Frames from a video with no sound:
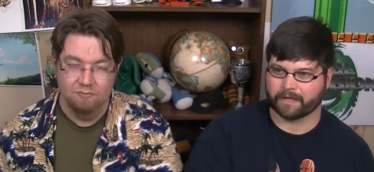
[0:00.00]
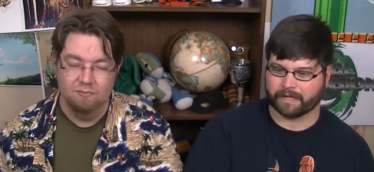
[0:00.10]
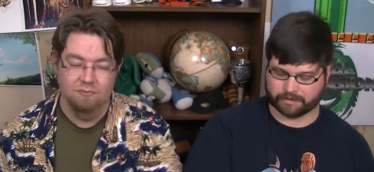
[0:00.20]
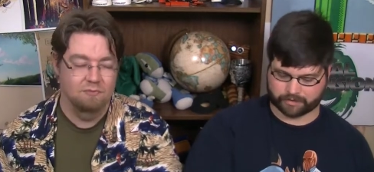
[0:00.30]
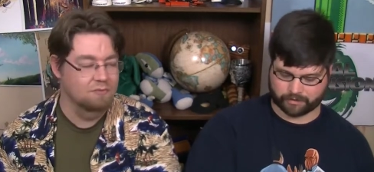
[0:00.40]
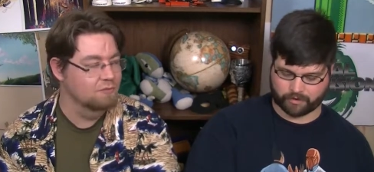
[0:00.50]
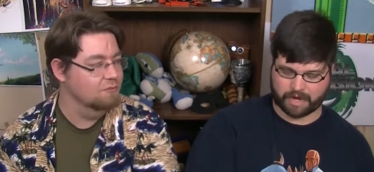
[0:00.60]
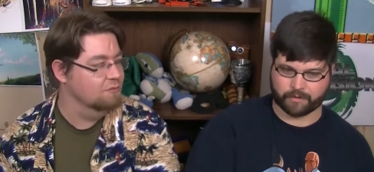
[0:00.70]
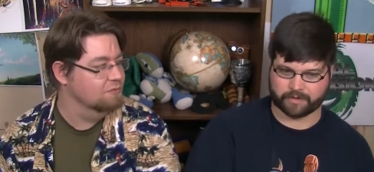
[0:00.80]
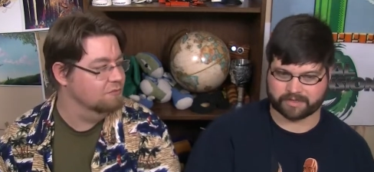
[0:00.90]
Speaker 1: and so
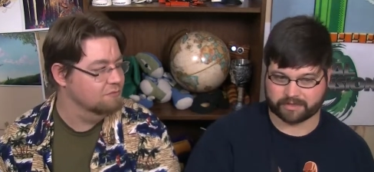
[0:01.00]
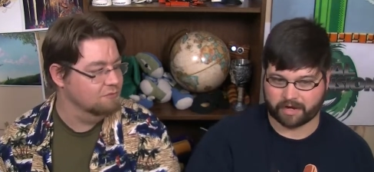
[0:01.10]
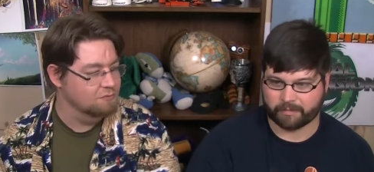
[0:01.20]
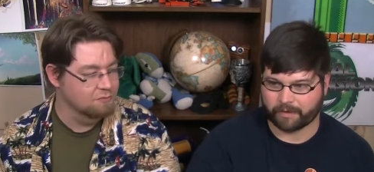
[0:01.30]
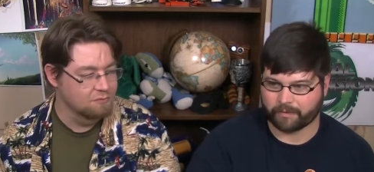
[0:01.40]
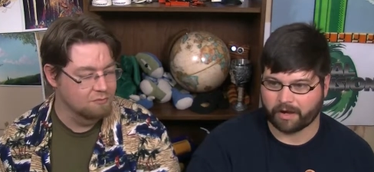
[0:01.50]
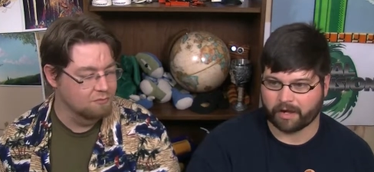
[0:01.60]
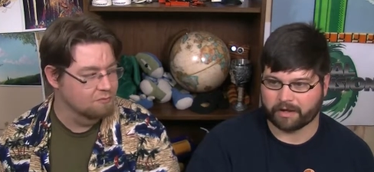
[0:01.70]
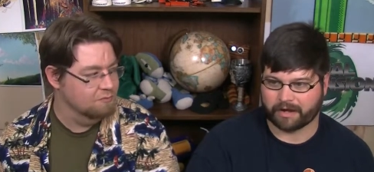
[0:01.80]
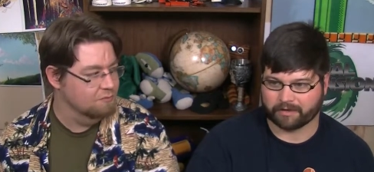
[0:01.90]
I would start my
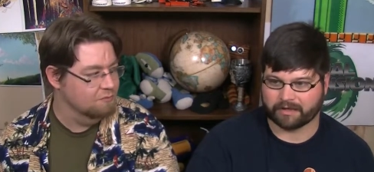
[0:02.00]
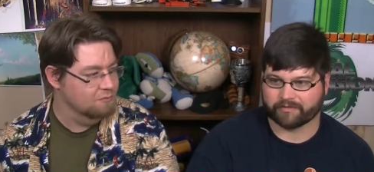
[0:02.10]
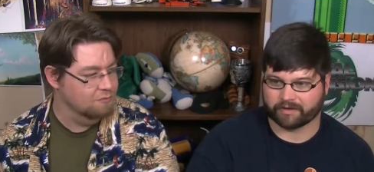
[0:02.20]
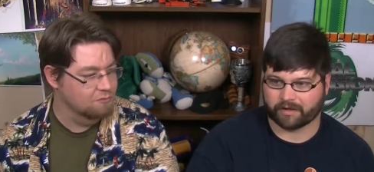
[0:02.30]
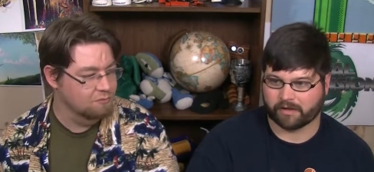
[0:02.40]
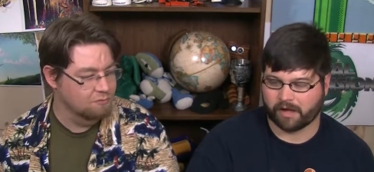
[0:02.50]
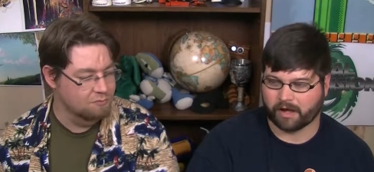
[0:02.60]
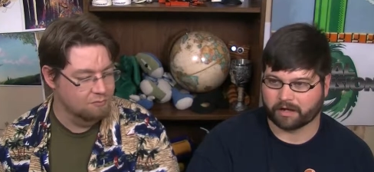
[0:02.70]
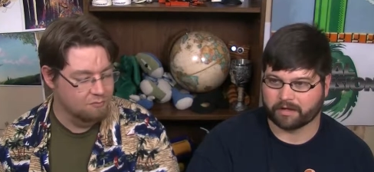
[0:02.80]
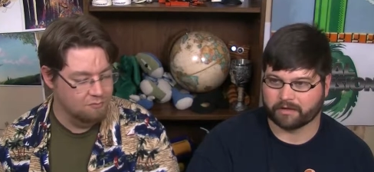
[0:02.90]
run at 11
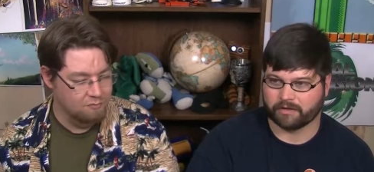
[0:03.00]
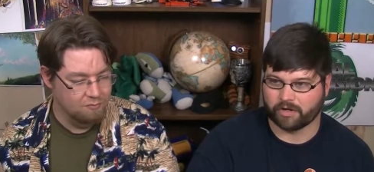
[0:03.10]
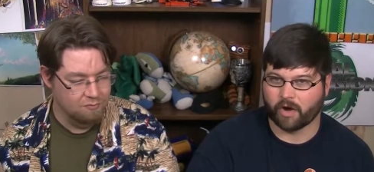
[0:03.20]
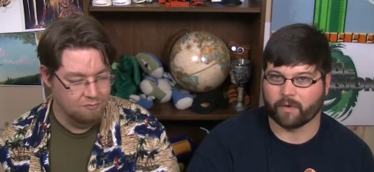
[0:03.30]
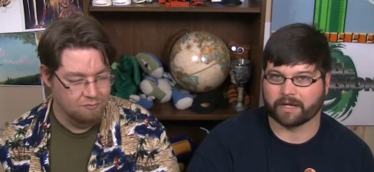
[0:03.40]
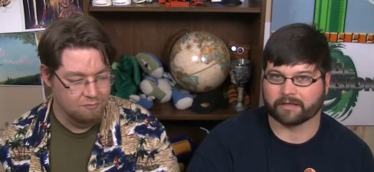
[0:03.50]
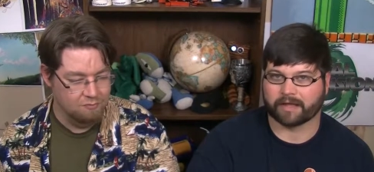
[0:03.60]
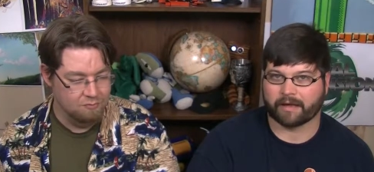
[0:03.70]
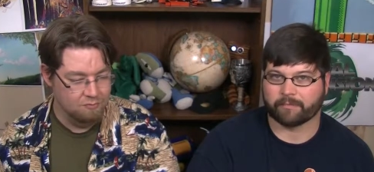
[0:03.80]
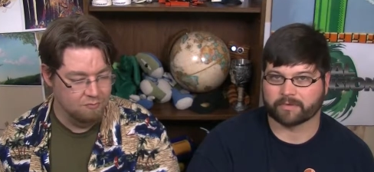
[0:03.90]
o'clock knowing
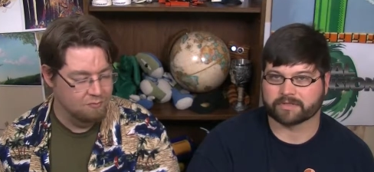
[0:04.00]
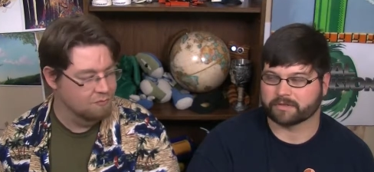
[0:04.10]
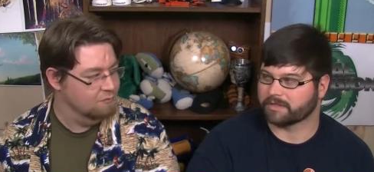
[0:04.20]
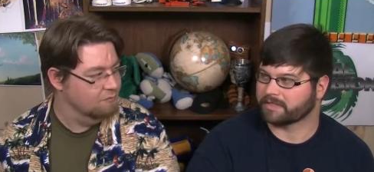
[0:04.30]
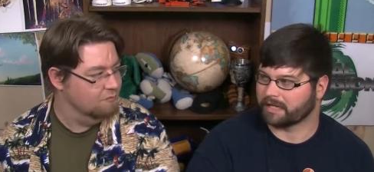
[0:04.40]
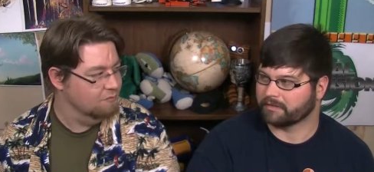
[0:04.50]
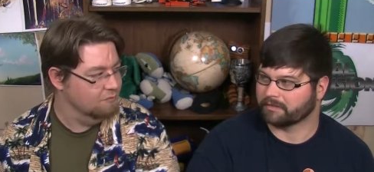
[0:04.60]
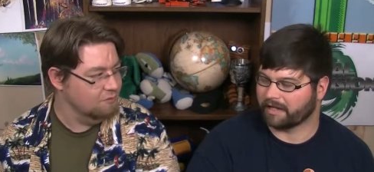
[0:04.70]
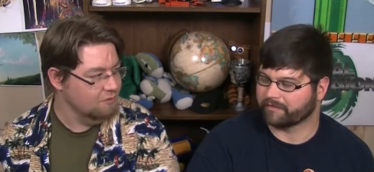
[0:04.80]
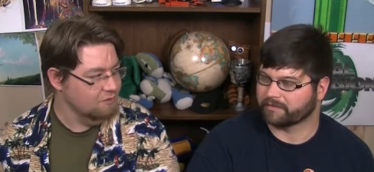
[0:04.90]
that most students
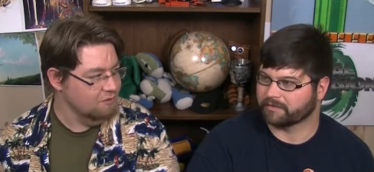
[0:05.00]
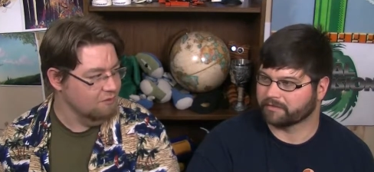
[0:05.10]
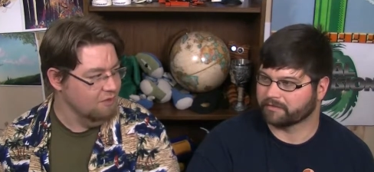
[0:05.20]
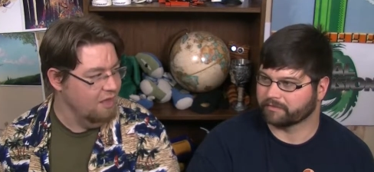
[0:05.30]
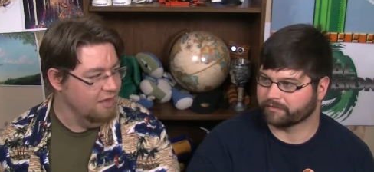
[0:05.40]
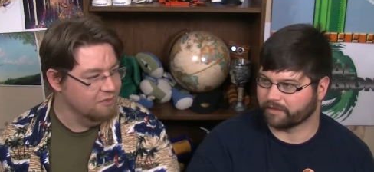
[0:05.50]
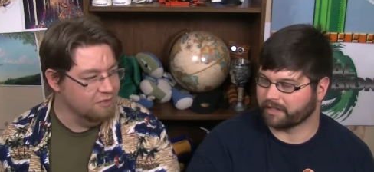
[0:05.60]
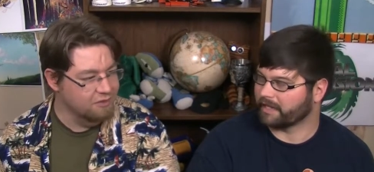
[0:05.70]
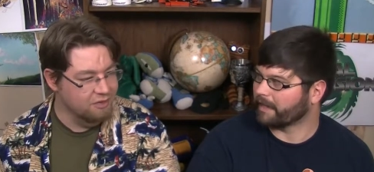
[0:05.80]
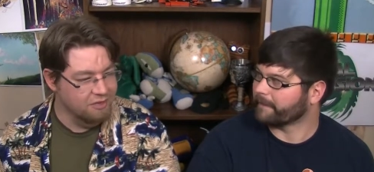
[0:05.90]
had left
Speaker 2: and
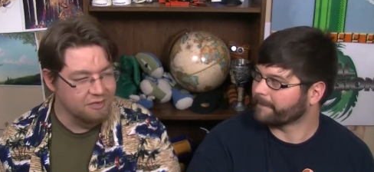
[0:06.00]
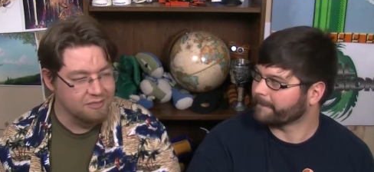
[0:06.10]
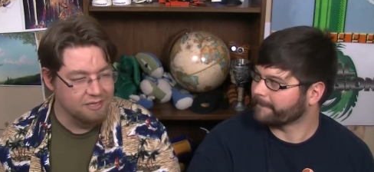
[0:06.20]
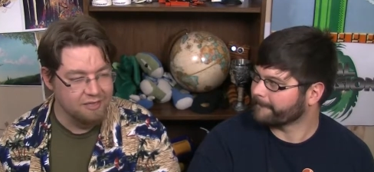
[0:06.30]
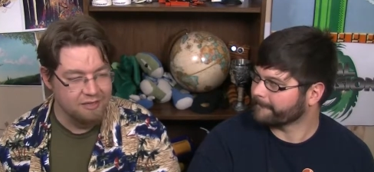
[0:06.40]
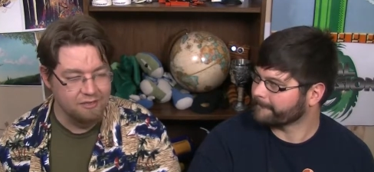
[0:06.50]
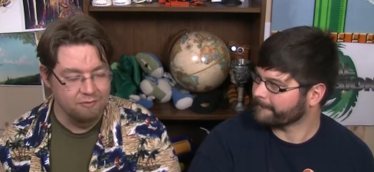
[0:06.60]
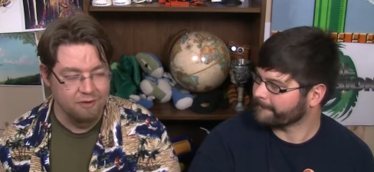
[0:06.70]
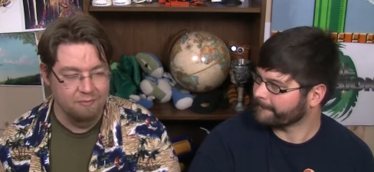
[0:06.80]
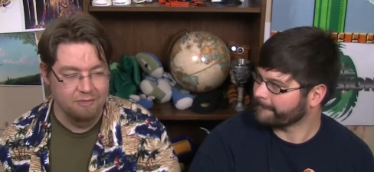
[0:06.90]
the, and the, hilarious, I think
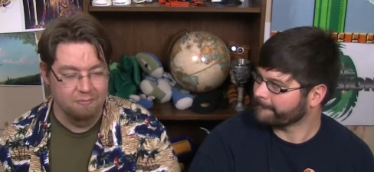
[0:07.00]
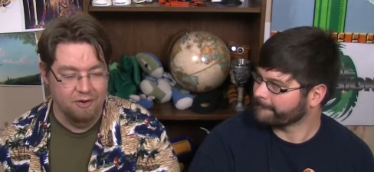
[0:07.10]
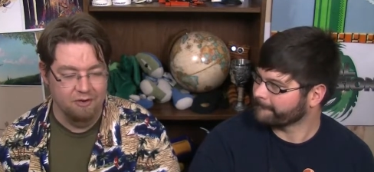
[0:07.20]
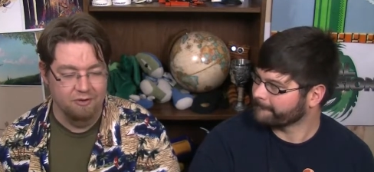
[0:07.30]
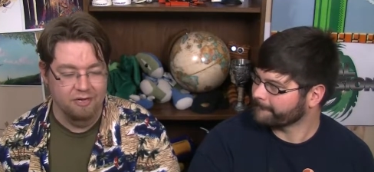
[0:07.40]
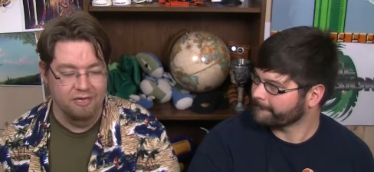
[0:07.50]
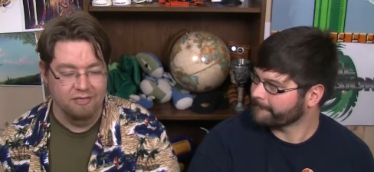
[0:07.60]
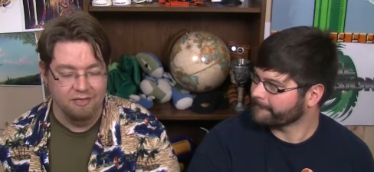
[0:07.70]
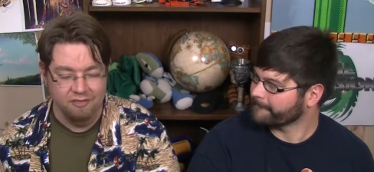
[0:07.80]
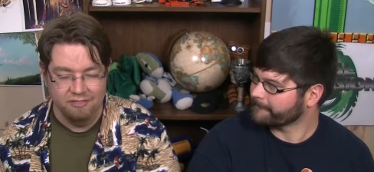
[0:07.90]
you're right about the paranoia. And
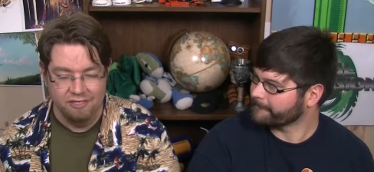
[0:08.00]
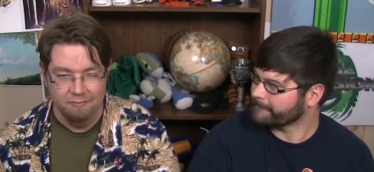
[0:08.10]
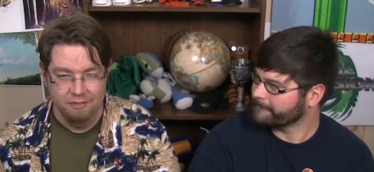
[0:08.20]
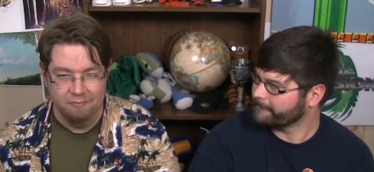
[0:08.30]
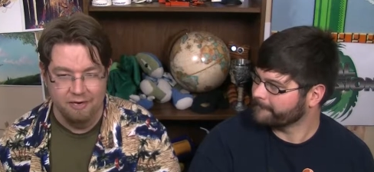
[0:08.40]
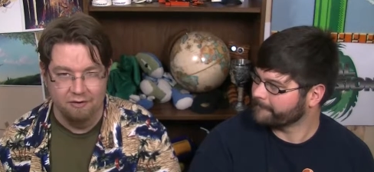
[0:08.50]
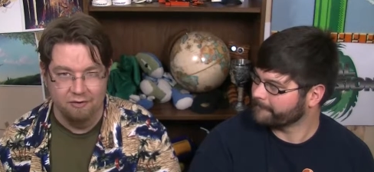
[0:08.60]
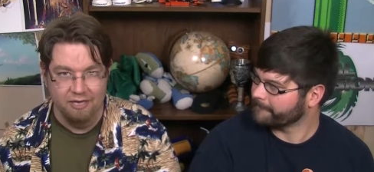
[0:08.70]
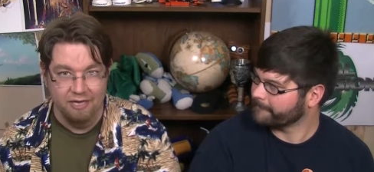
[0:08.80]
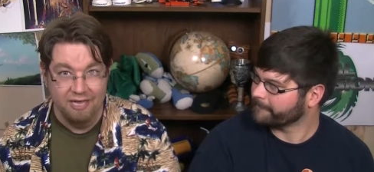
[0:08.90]
the hilarious thing about the
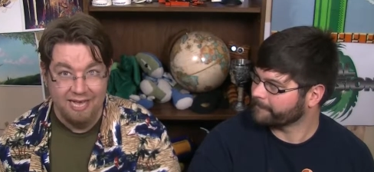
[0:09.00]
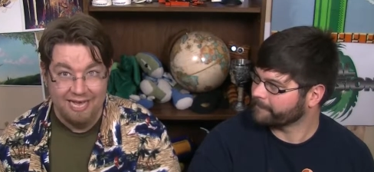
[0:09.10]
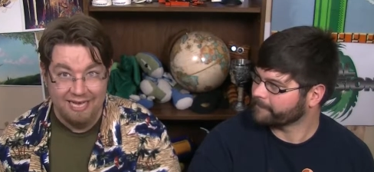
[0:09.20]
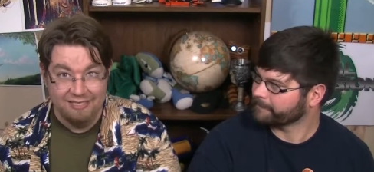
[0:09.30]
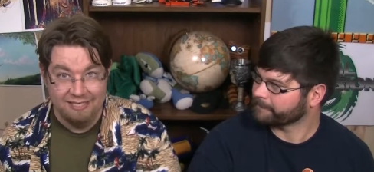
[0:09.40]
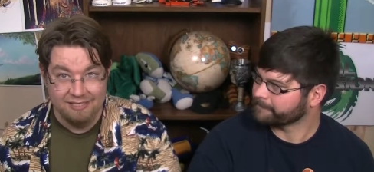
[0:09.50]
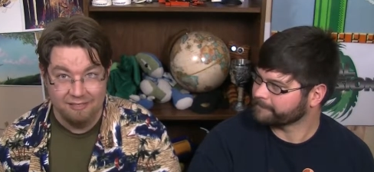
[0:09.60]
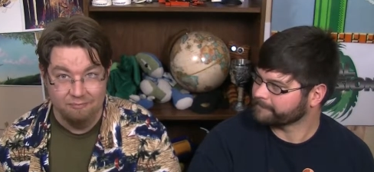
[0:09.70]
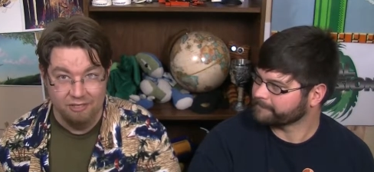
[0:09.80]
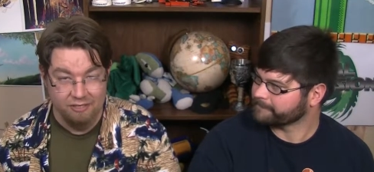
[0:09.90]
paranoia is it is
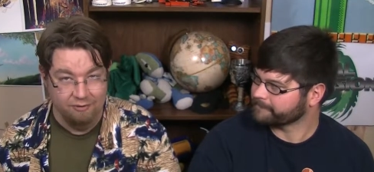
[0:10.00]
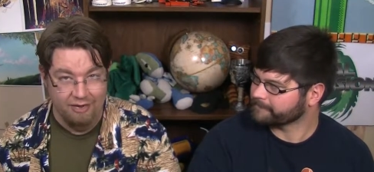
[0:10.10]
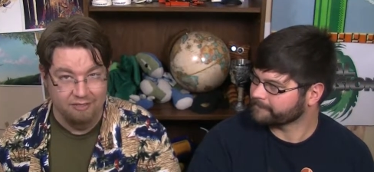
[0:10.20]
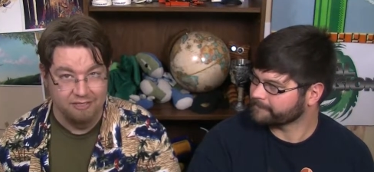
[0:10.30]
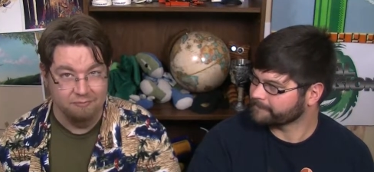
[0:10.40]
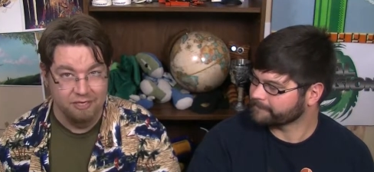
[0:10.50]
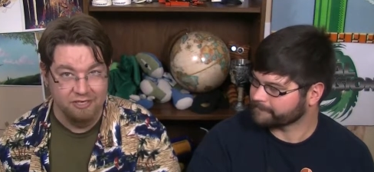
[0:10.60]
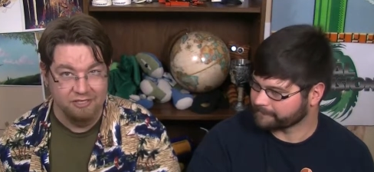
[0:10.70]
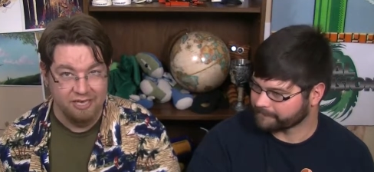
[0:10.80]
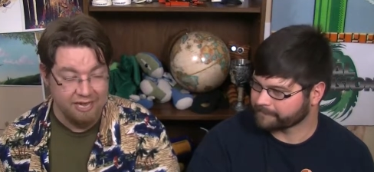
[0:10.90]
completely groundless
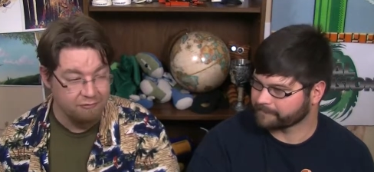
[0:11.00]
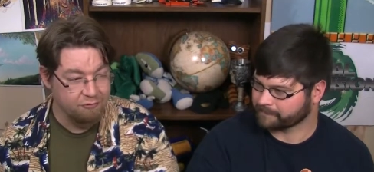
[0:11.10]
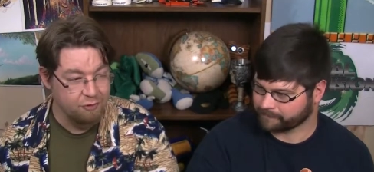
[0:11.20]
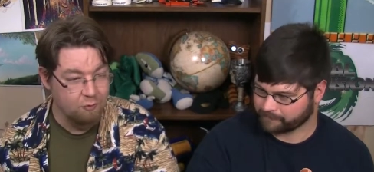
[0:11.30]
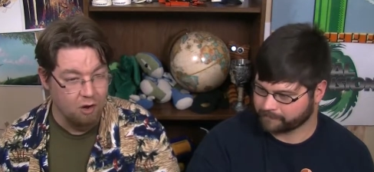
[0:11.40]
because mm-hmm. if you